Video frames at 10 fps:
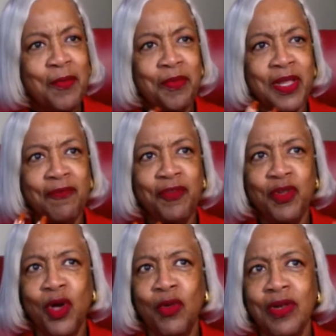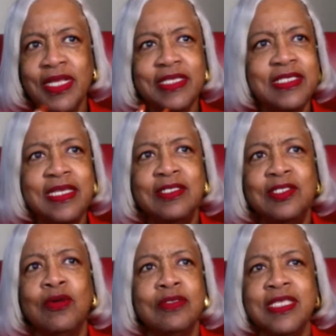but if you don't listen,
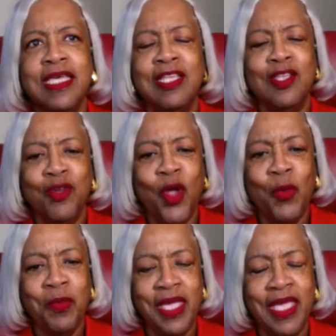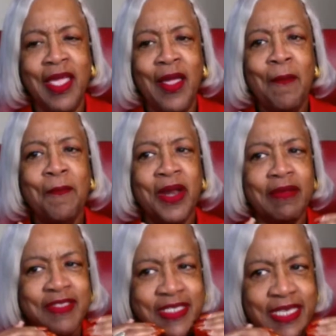don't say that you know me. But
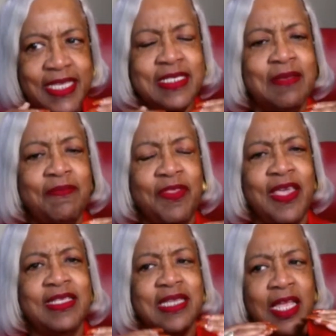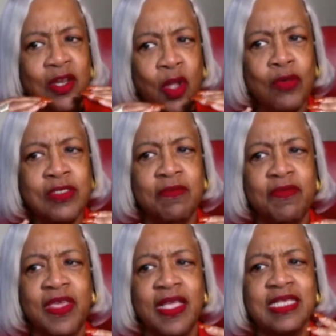I've seen some things and I know some
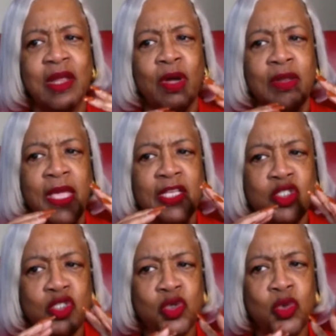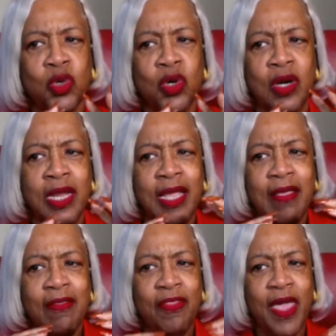things, and I want to make sure
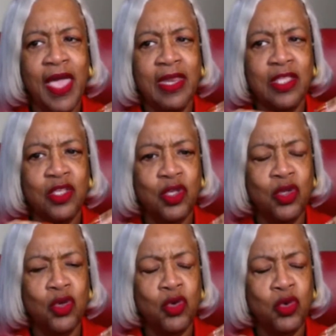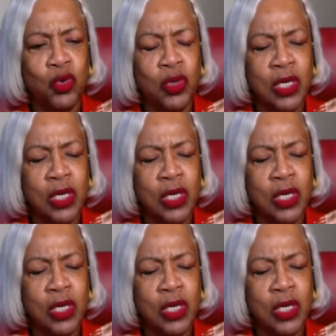that you